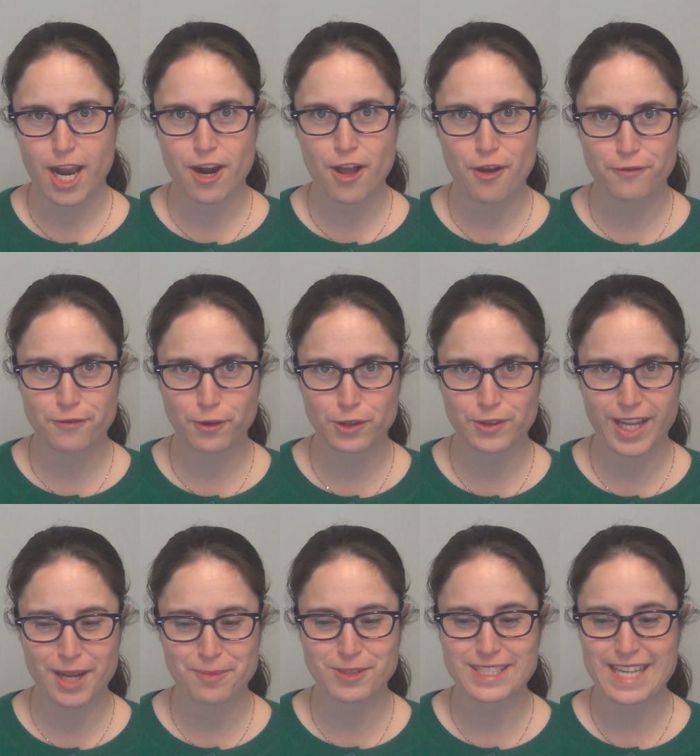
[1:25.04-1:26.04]
And her full
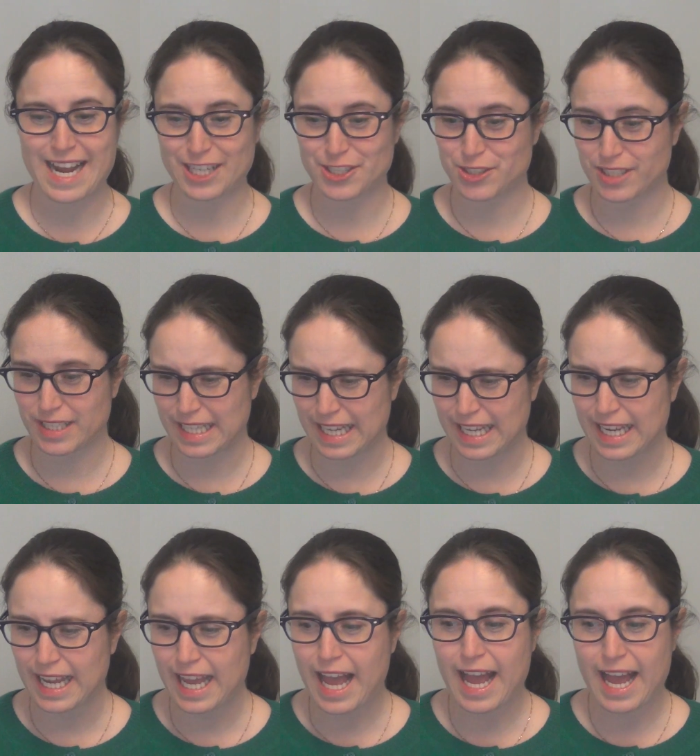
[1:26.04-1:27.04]
name was
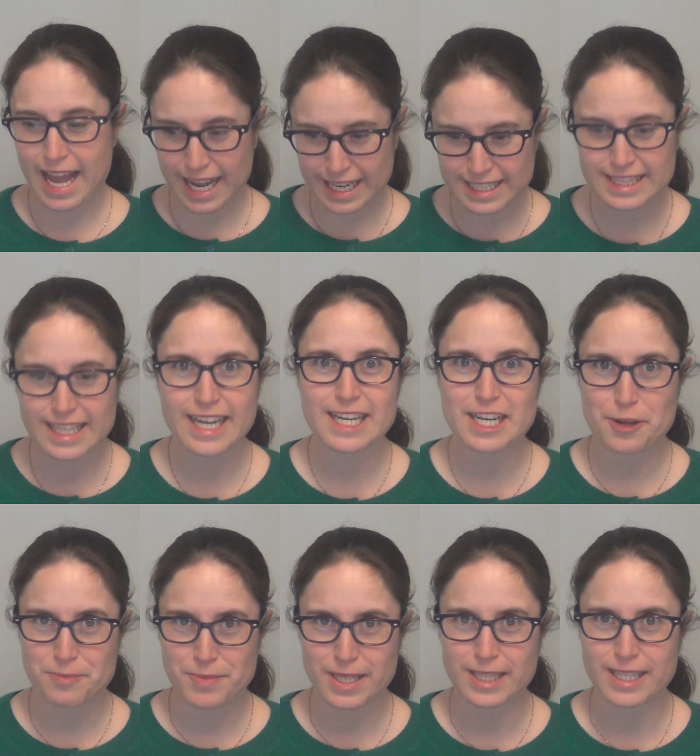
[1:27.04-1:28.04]
actually Adelaide
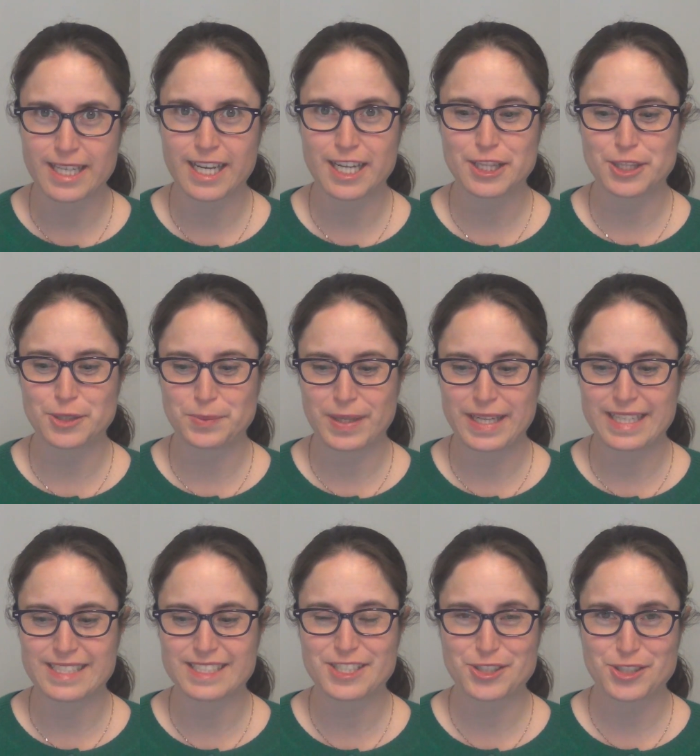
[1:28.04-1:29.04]
Amelia
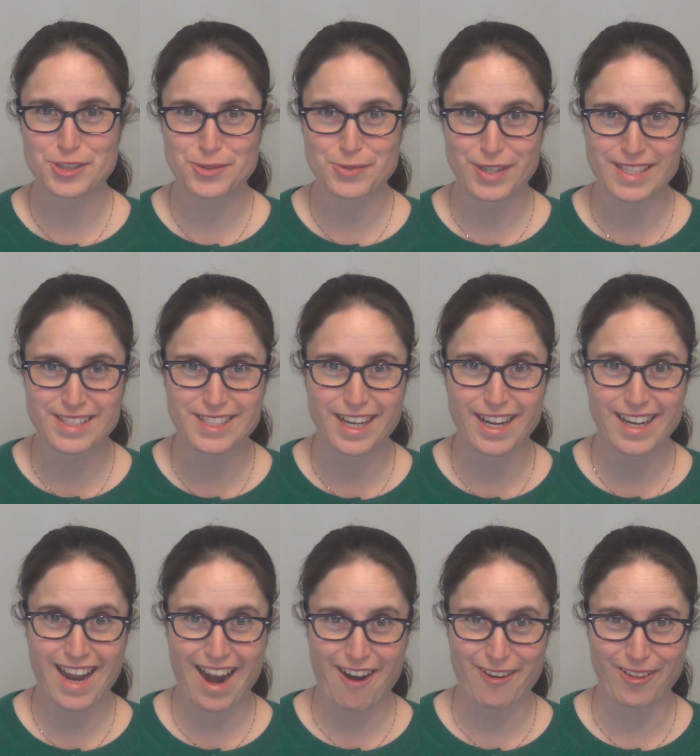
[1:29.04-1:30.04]
Louise Teresa
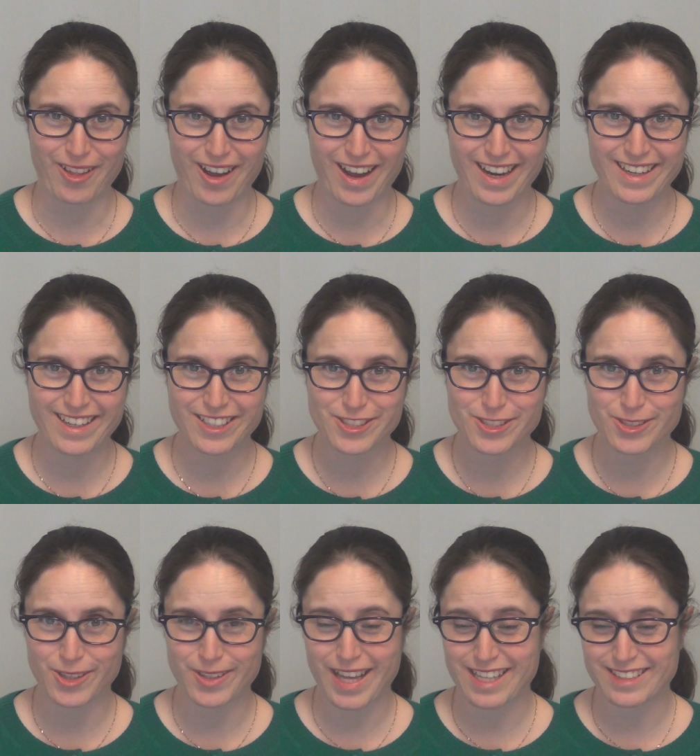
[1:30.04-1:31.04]
Caroline.
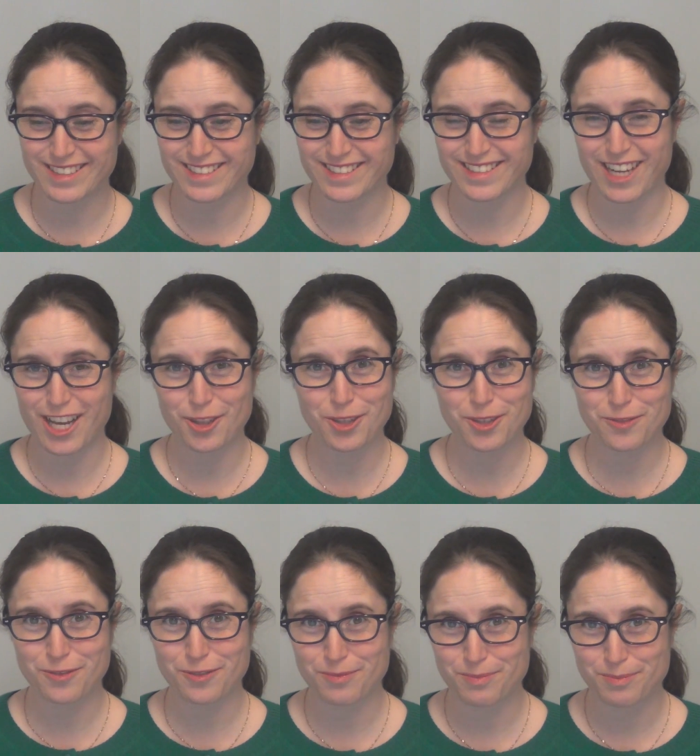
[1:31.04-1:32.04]
So that's a lot
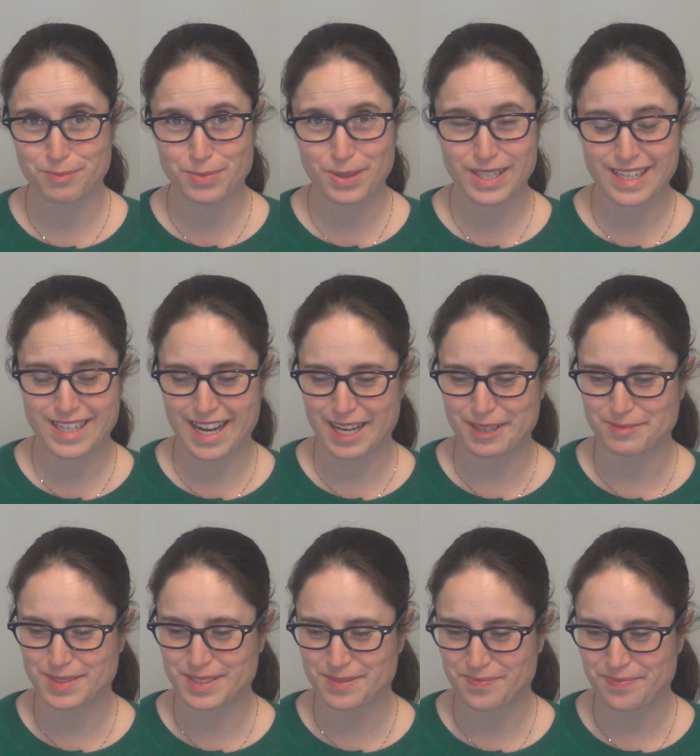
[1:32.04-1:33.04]
of pretty
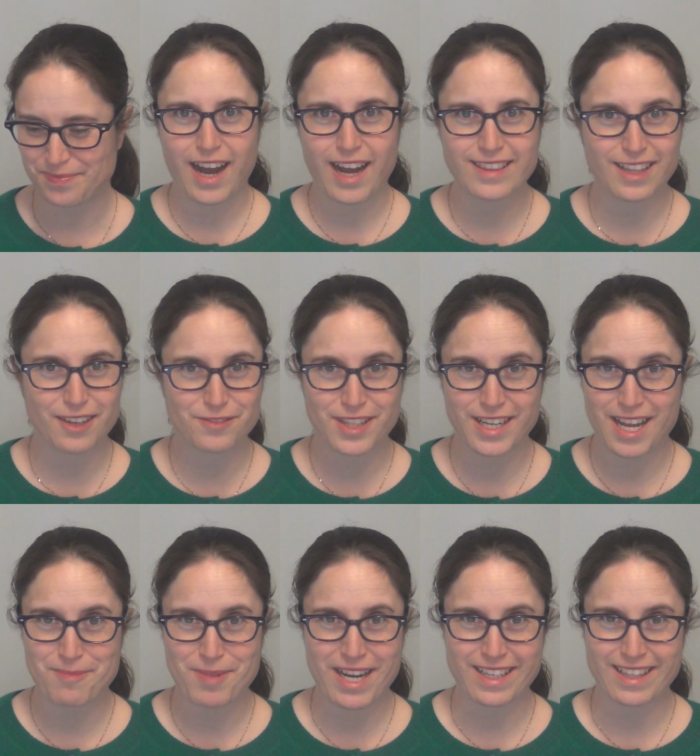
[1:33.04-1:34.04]
names. I love the
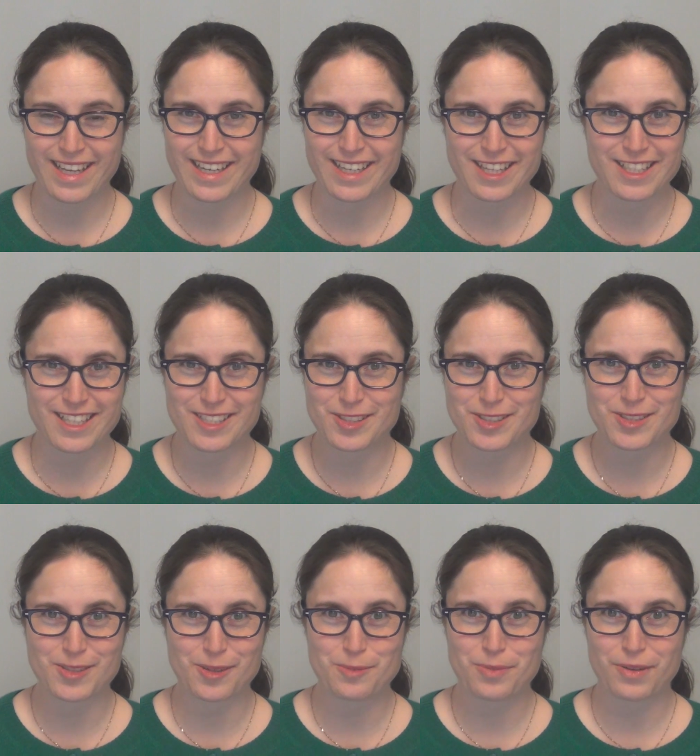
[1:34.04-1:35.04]
name Adelaide, I think it's
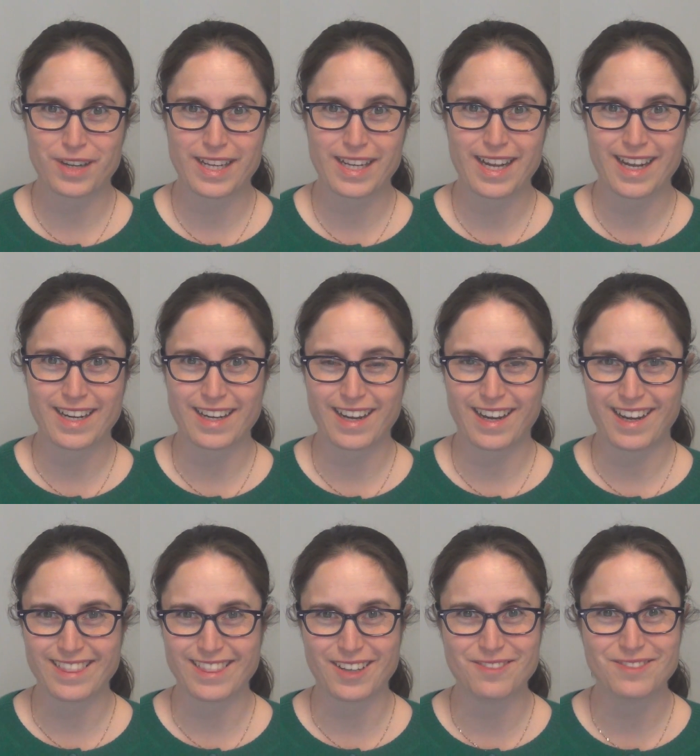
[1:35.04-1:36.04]
so pretty, and
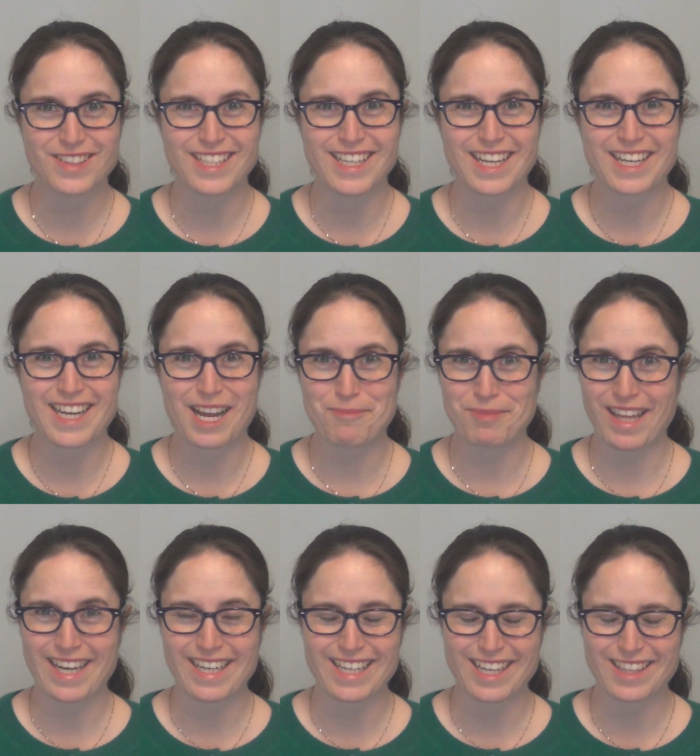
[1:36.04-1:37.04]
I love the nickname
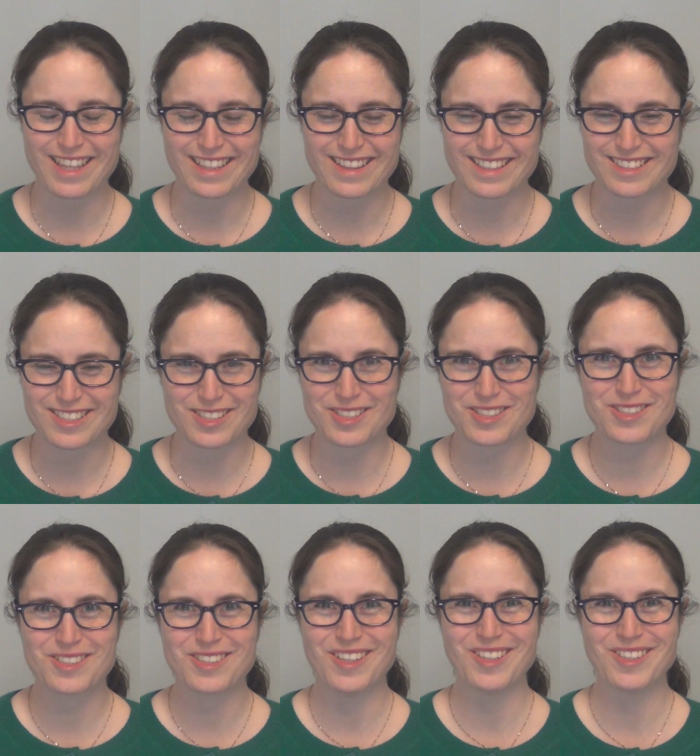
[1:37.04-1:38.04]
Lady, I think that's
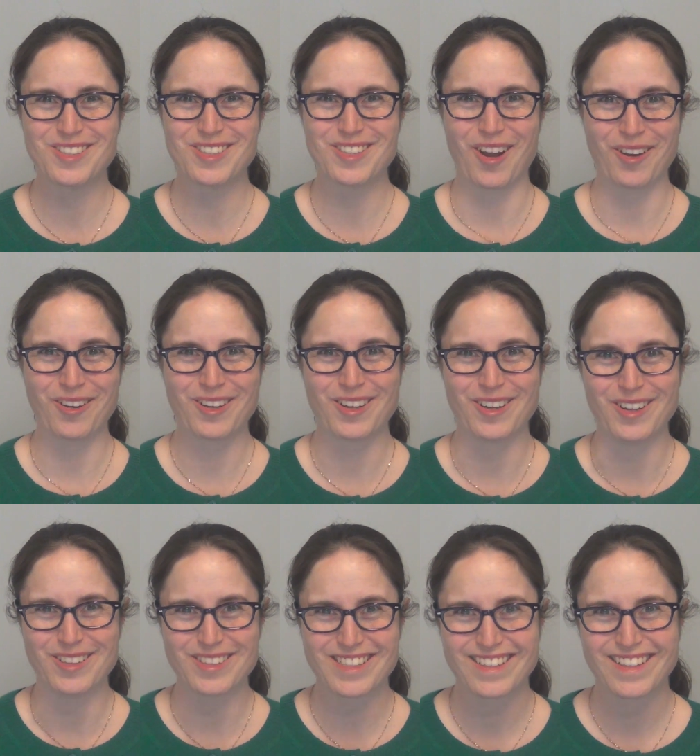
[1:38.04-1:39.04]
just so
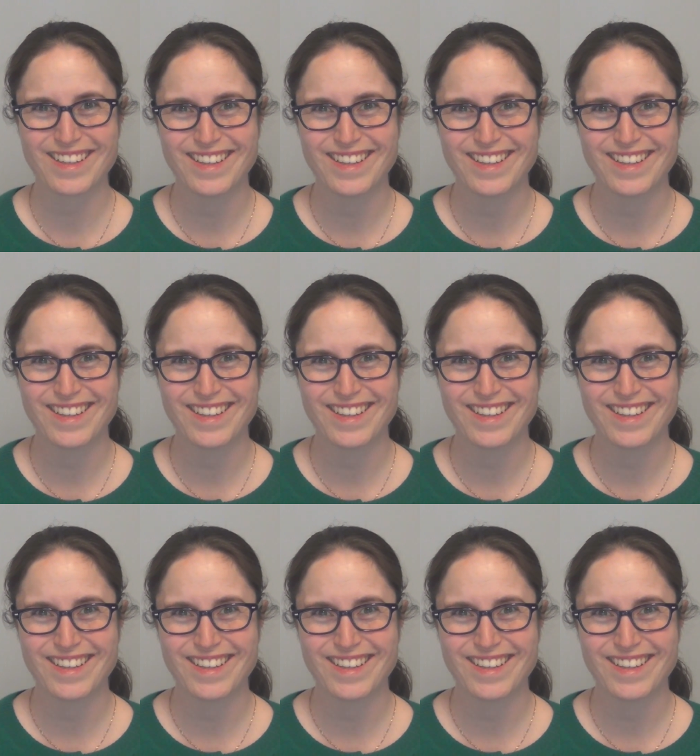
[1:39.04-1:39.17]
cute.